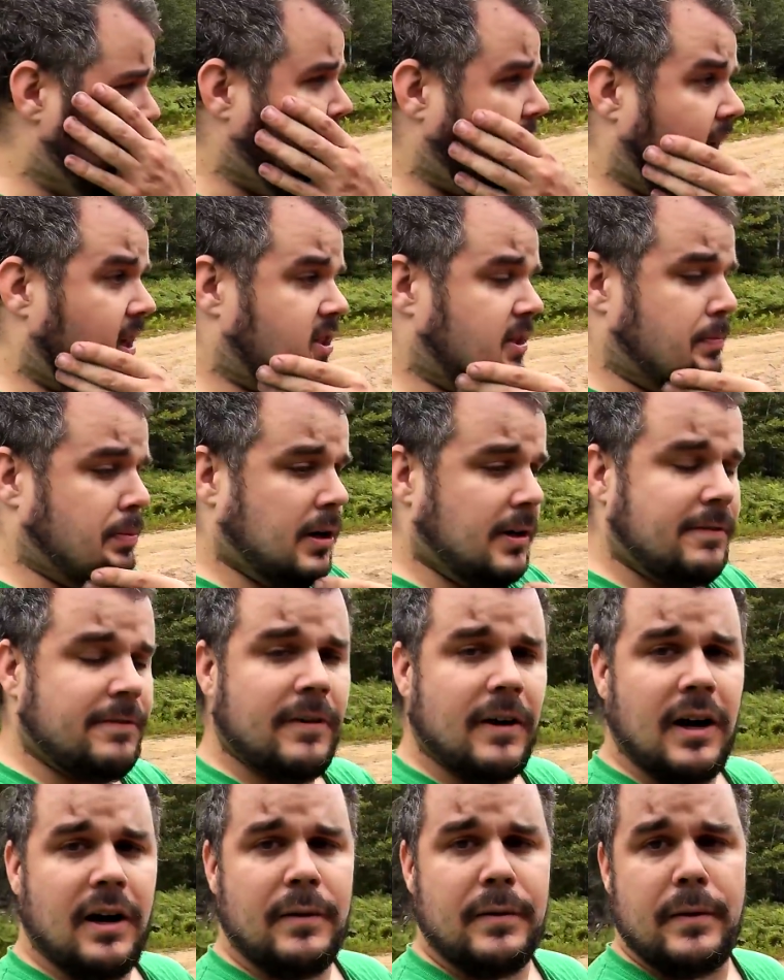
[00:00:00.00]
we went actually pretty
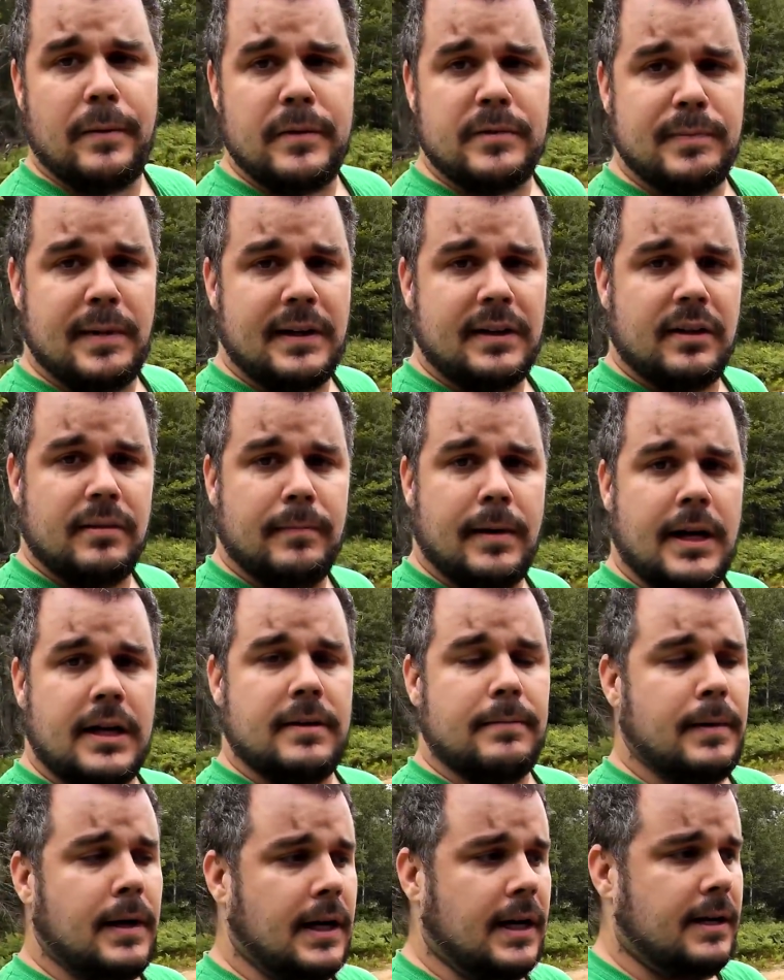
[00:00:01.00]
far. We almost made it to the
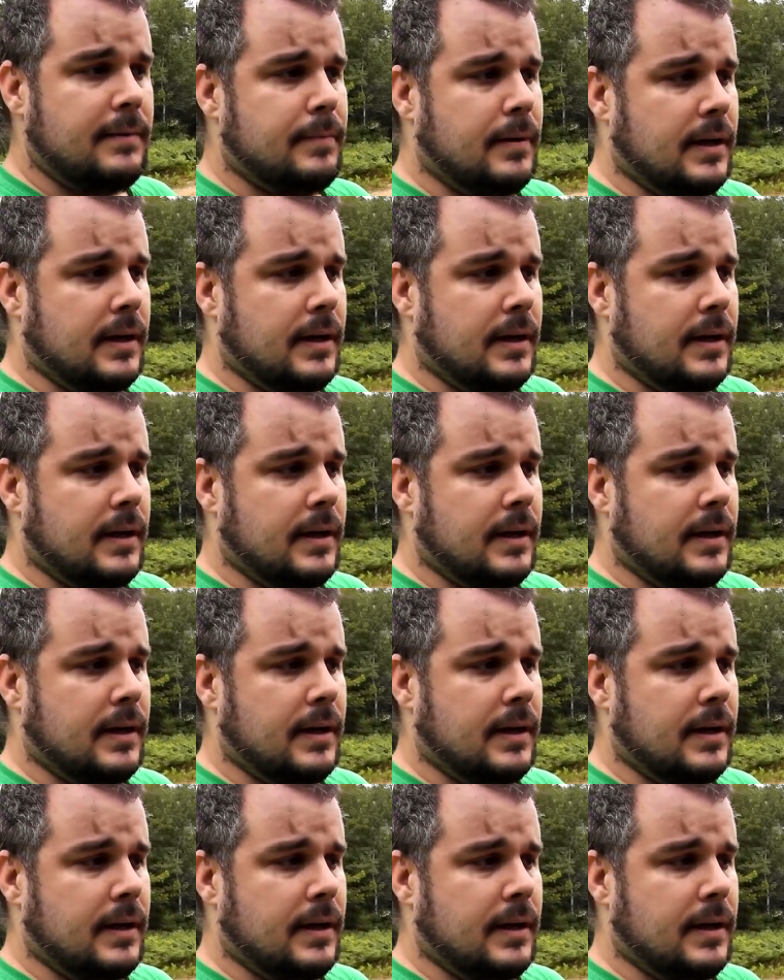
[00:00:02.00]
of mine,